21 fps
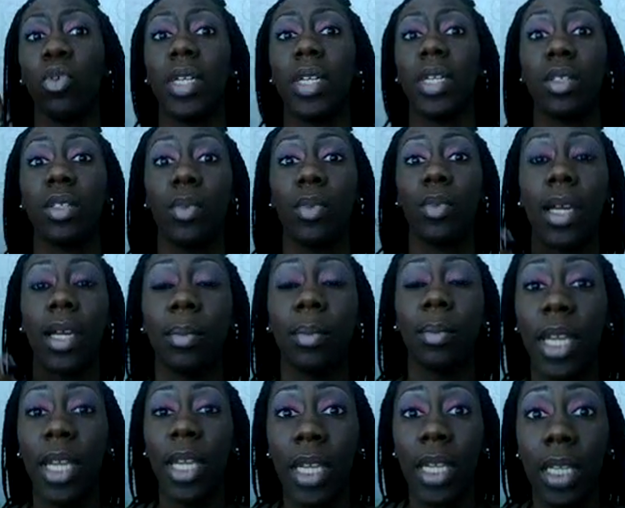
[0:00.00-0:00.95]
going to
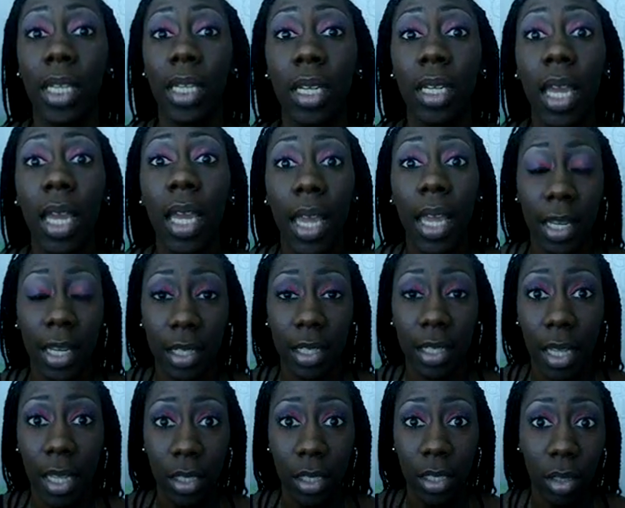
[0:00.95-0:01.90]
recommend, and
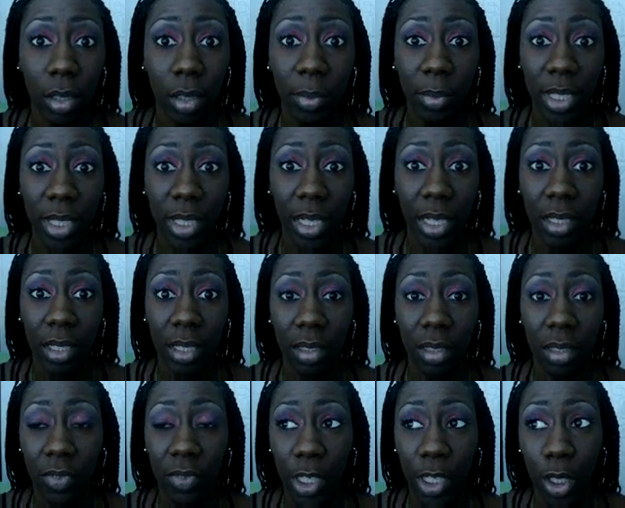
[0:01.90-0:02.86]
then that's going to be the end of
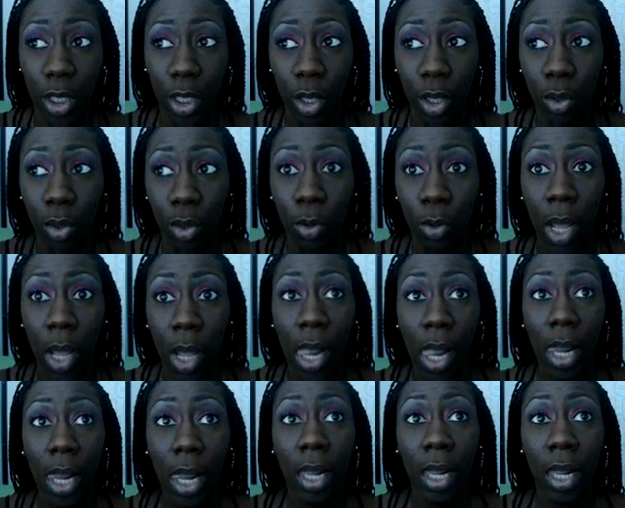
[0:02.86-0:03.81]
the video,
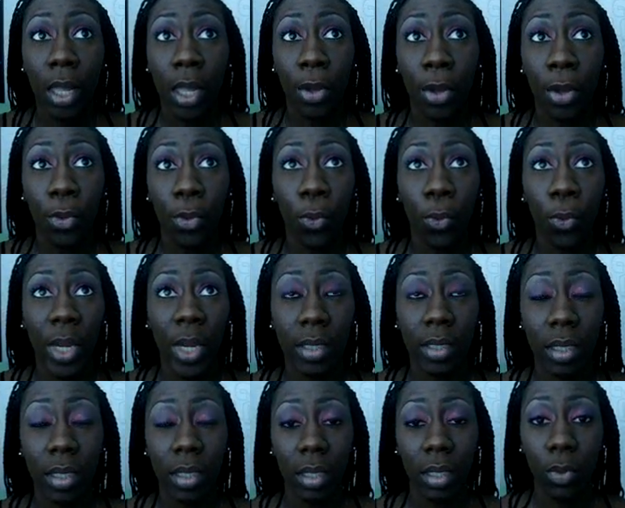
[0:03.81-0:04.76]

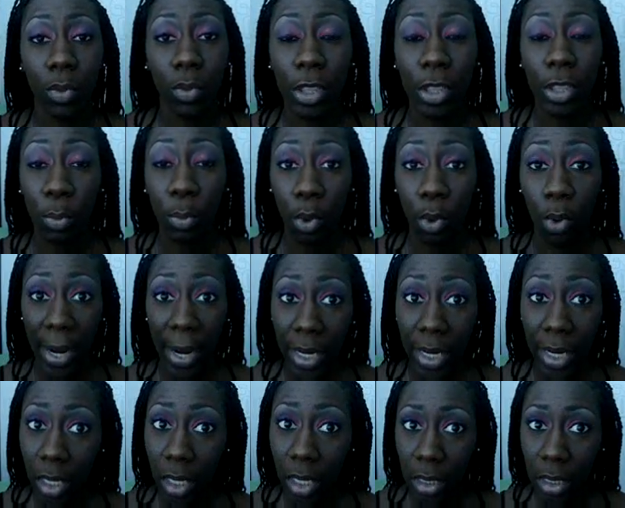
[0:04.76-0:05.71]
when dealing with the
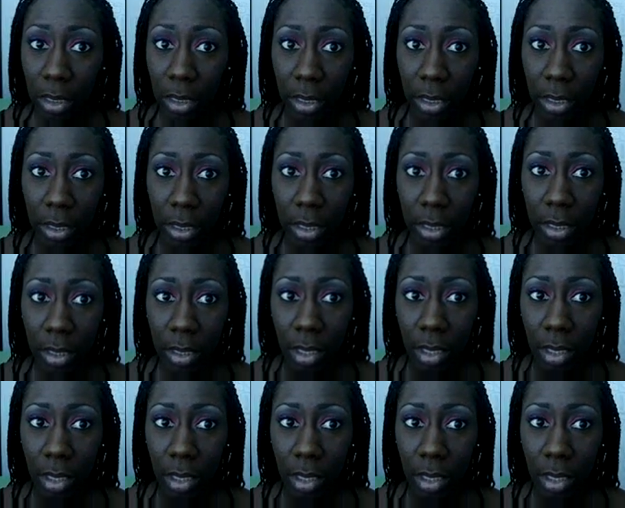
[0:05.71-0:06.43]
bright colors,